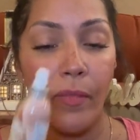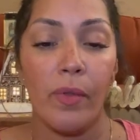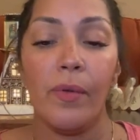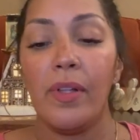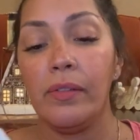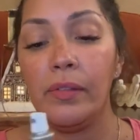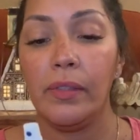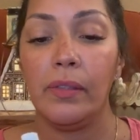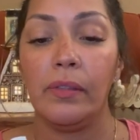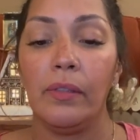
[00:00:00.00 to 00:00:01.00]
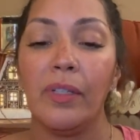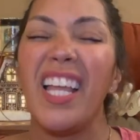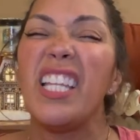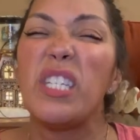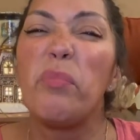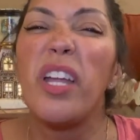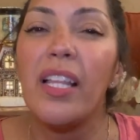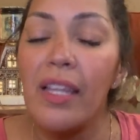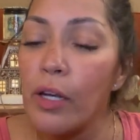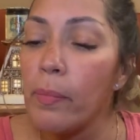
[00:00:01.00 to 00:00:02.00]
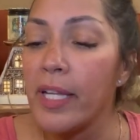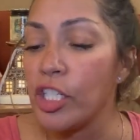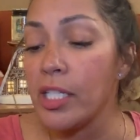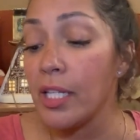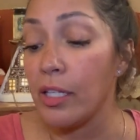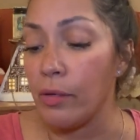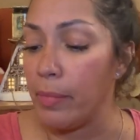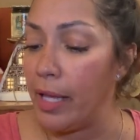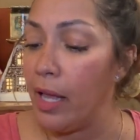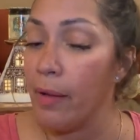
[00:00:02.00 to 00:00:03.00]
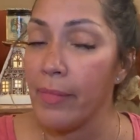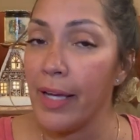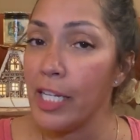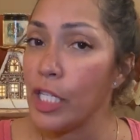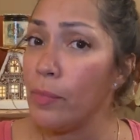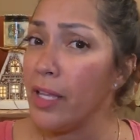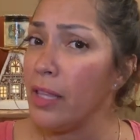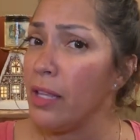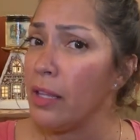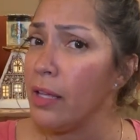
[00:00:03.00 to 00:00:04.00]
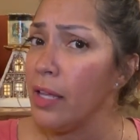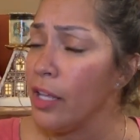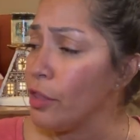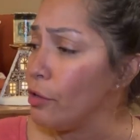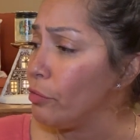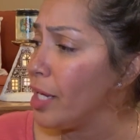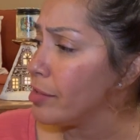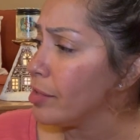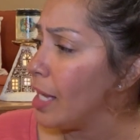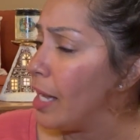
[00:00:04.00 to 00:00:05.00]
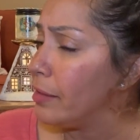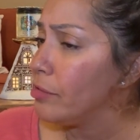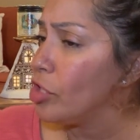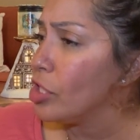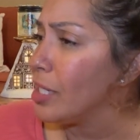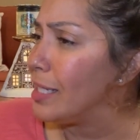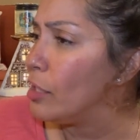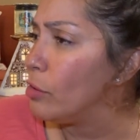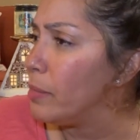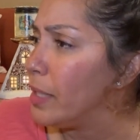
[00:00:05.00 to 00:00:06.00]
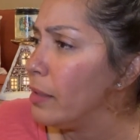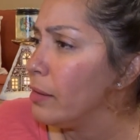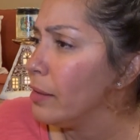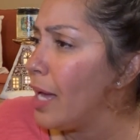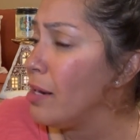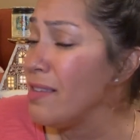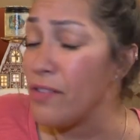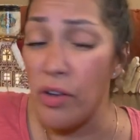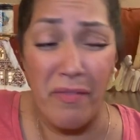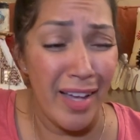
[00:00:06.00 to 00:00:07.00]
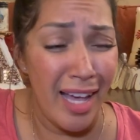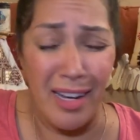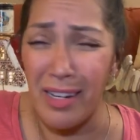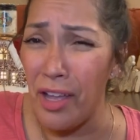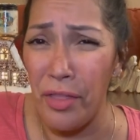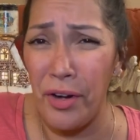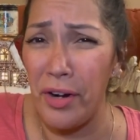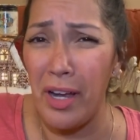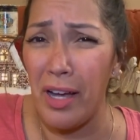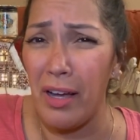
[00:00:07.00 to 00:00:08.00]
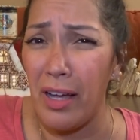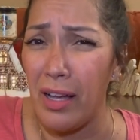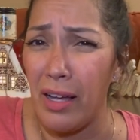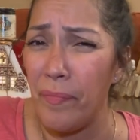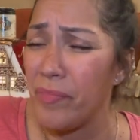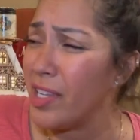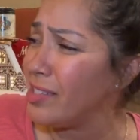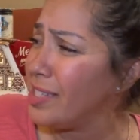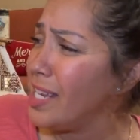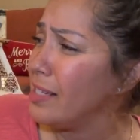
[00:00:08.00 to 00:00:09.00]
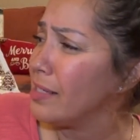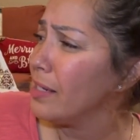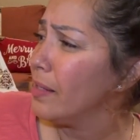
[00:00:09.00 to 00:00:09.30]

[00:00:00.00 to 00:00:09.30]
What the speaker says: Okay, let's spray a little bit. Just a little bit. I'm not going to spray the rest, guys. Just a little bit. I don't even know if I got another set.